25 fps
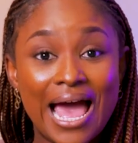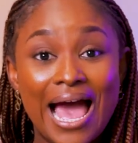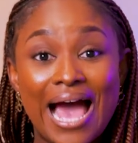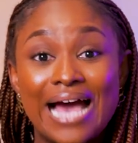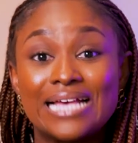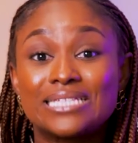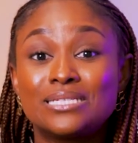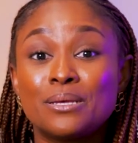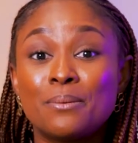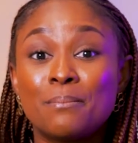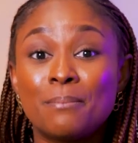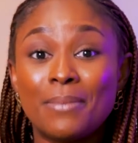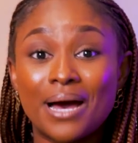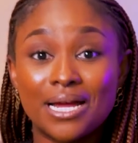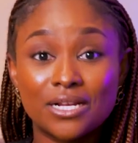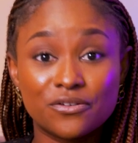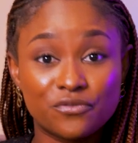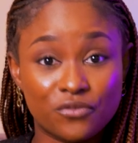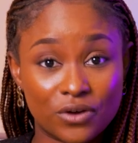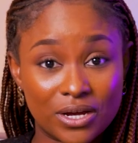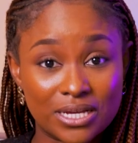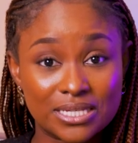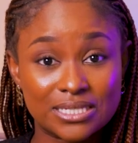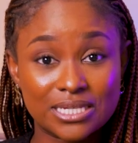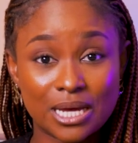As a man,
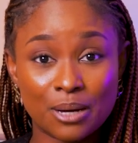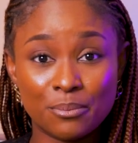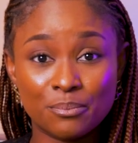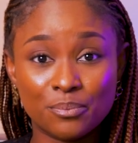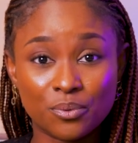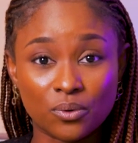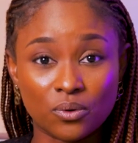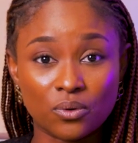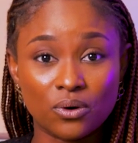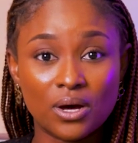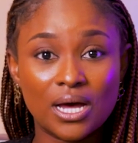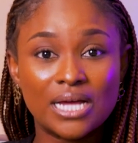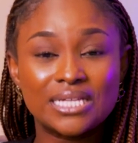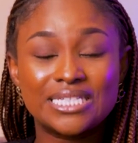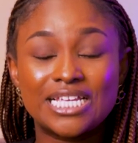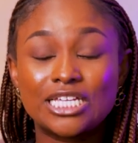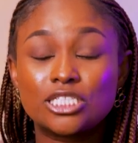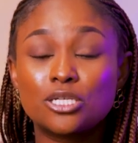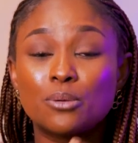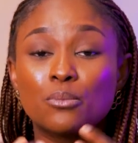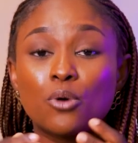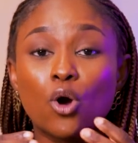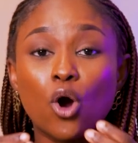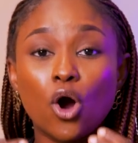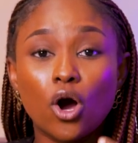for example,
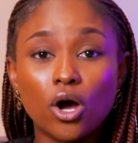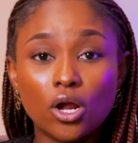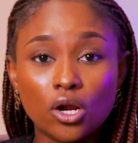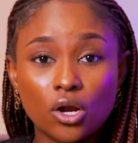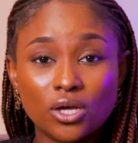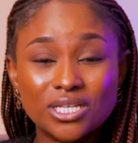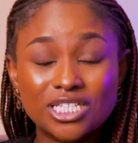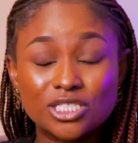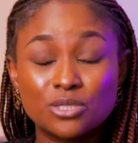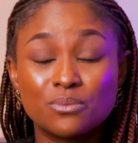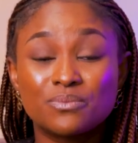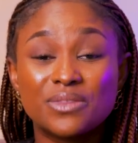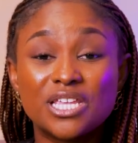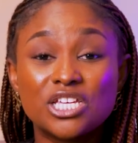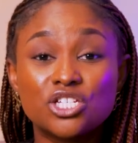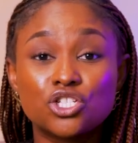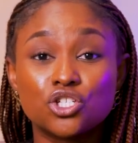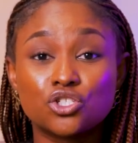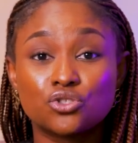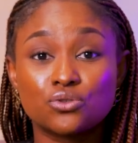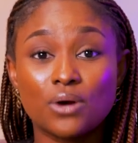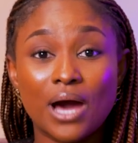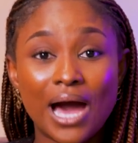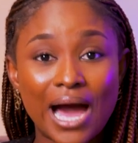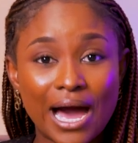there's some colors and things
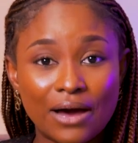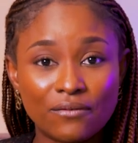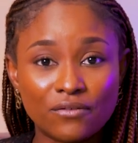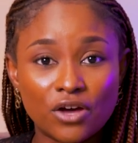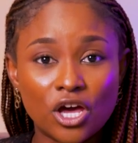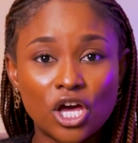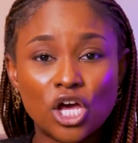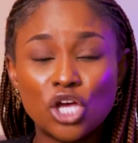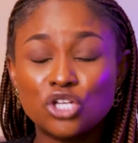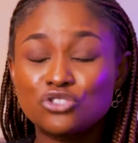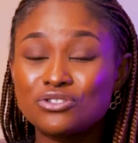you should have.